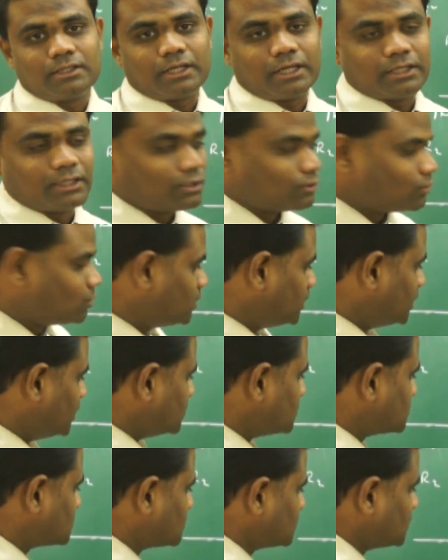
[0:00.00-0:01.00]
And the rule
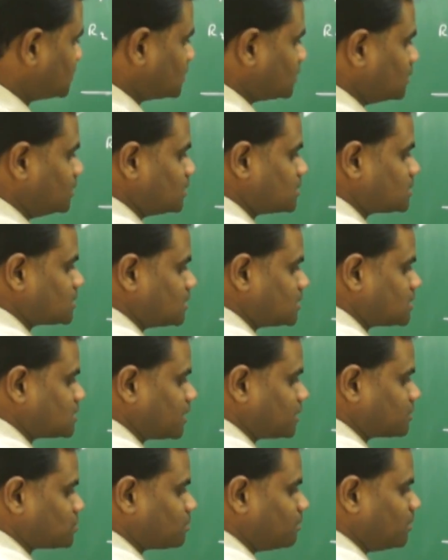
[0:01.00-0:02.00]
is, this is
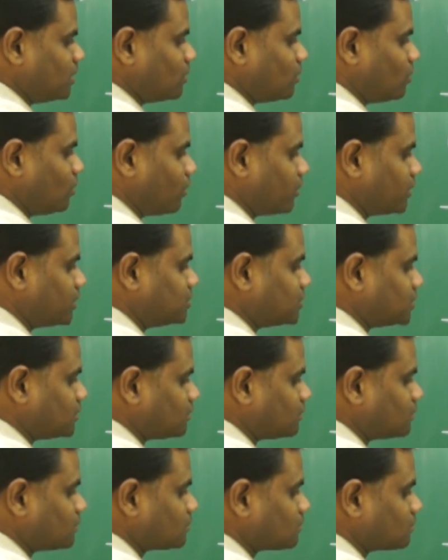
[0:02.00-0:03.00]
said to be
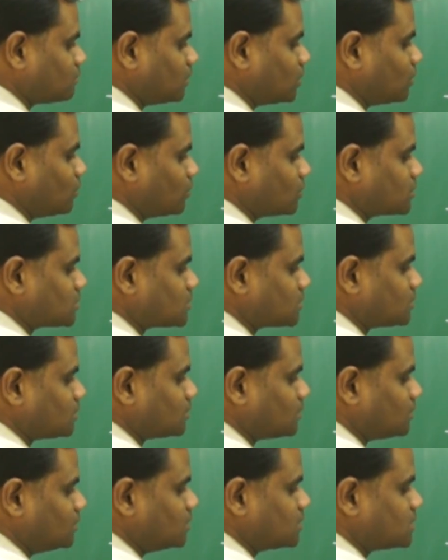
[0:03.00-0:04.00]
origin because
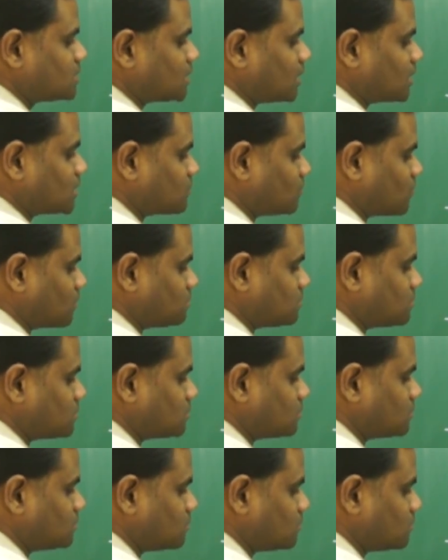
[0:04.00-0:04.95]
this starts from